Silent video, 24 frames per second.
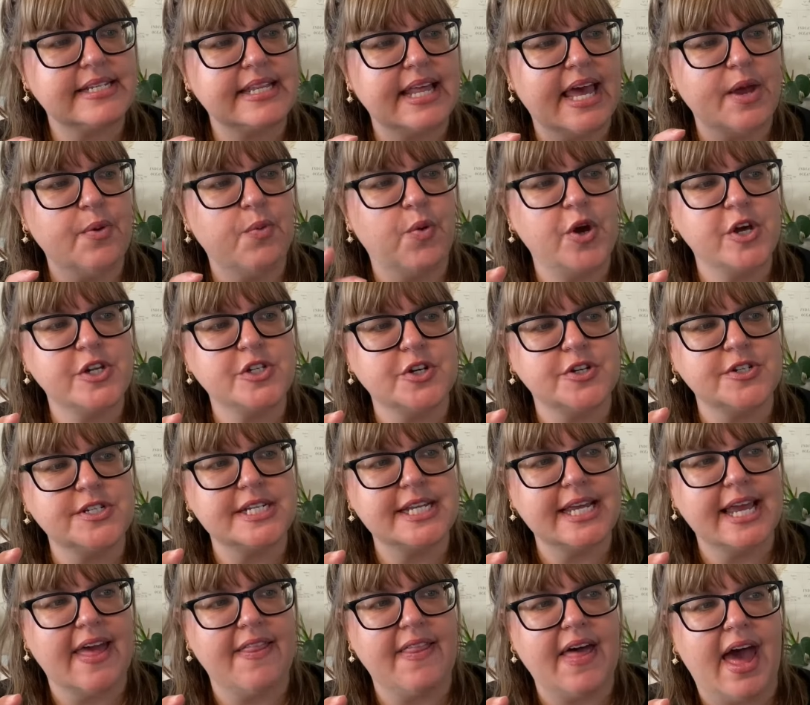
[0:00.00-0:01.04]
they worked on
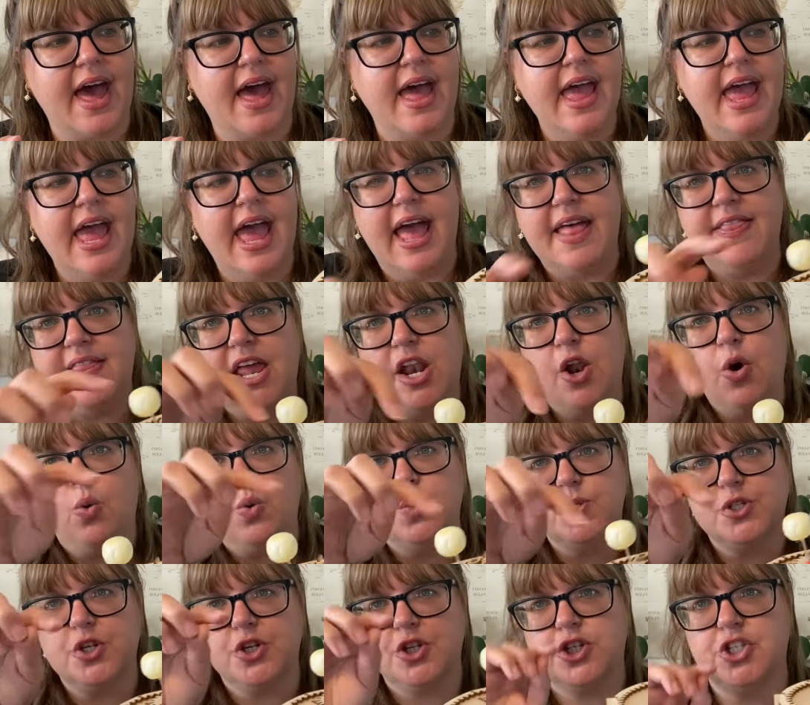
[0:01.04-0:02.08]
together, and then
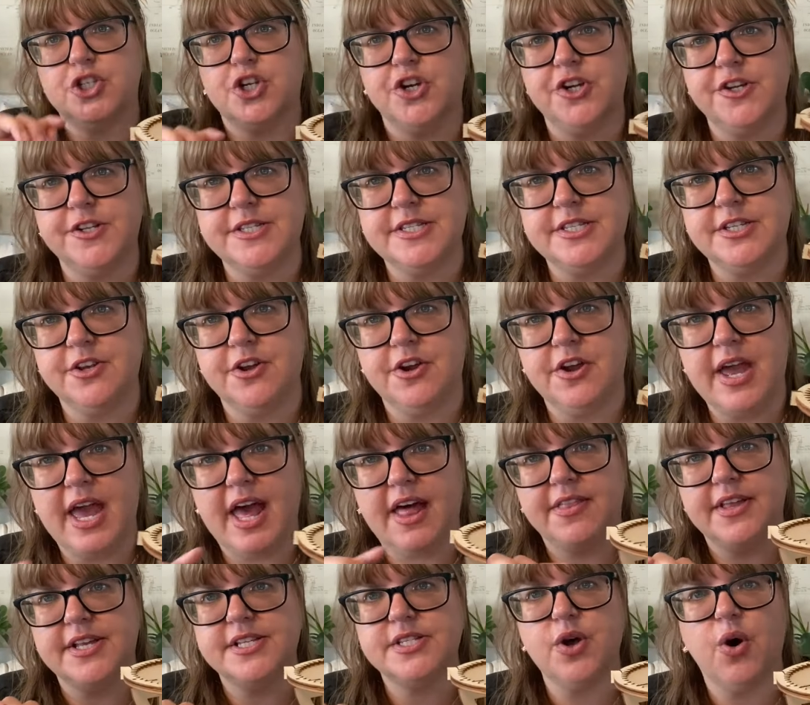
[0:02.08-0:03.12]
also shows, you know, how
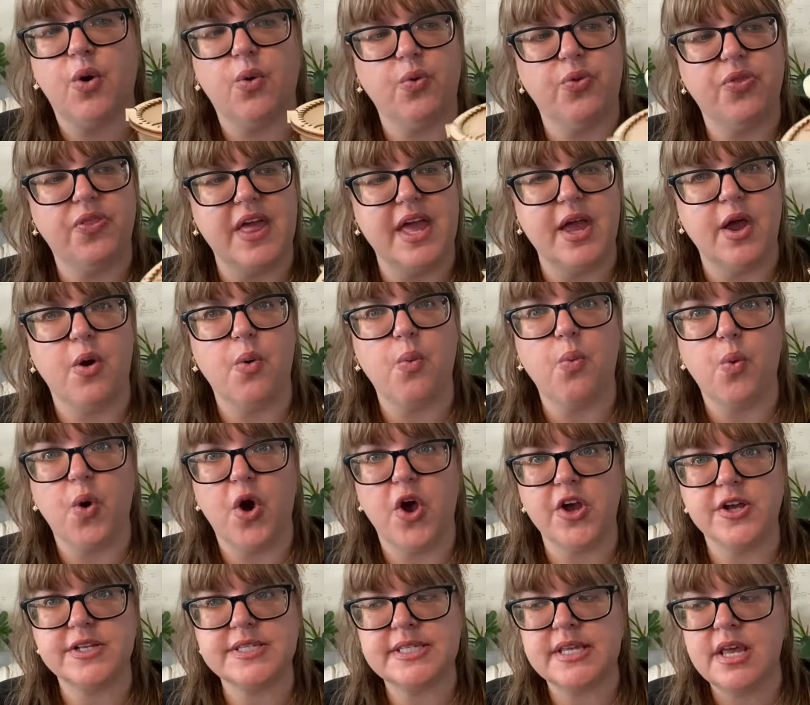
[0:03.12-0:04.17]
this whole thing
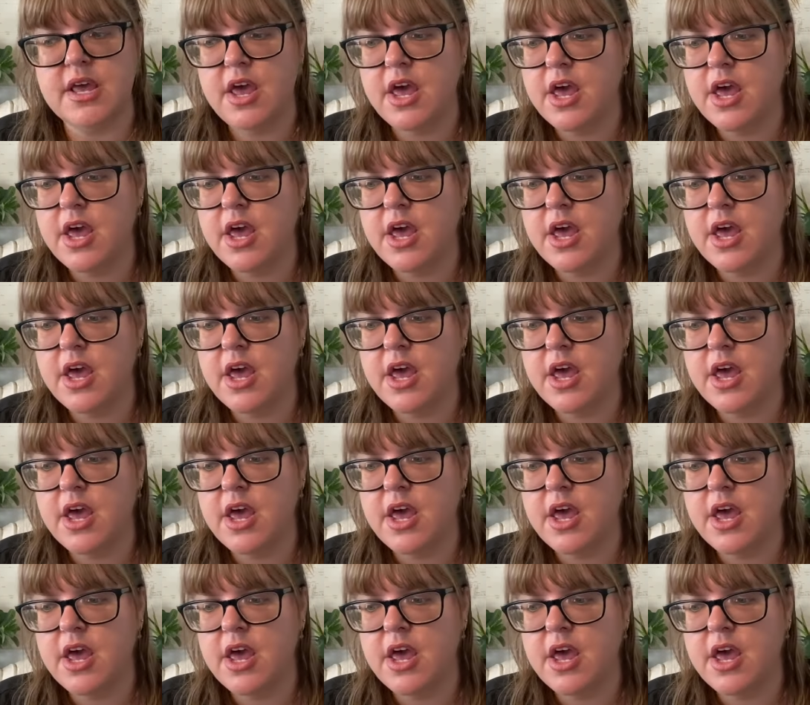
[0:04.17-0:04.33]
works.